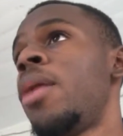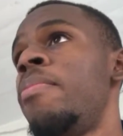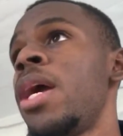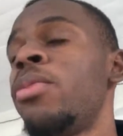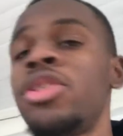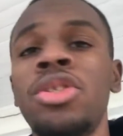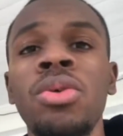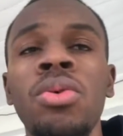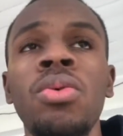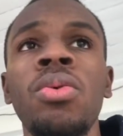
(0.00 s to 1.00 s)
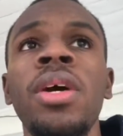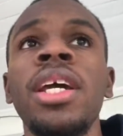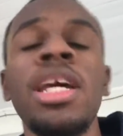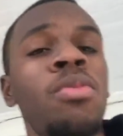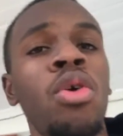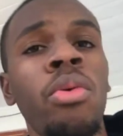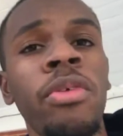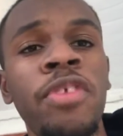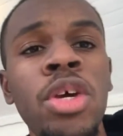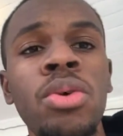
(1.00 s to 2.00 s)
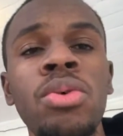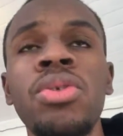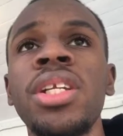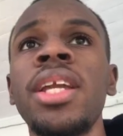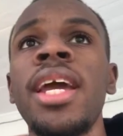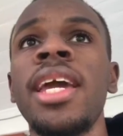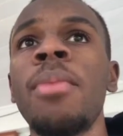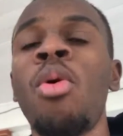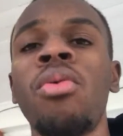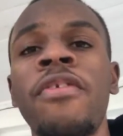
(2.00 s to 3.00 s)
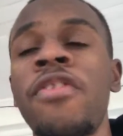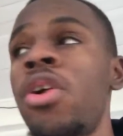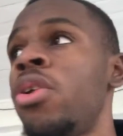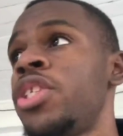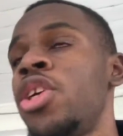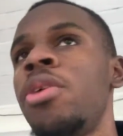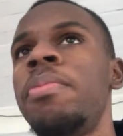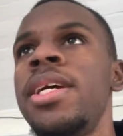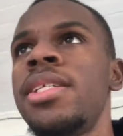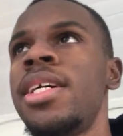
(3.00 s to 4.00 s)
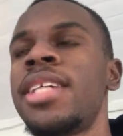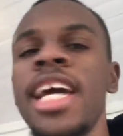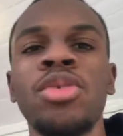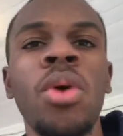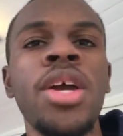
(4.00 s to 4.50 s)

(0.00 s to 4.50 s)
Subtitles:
be able to get more reviews and get more referrals in your business, guess what?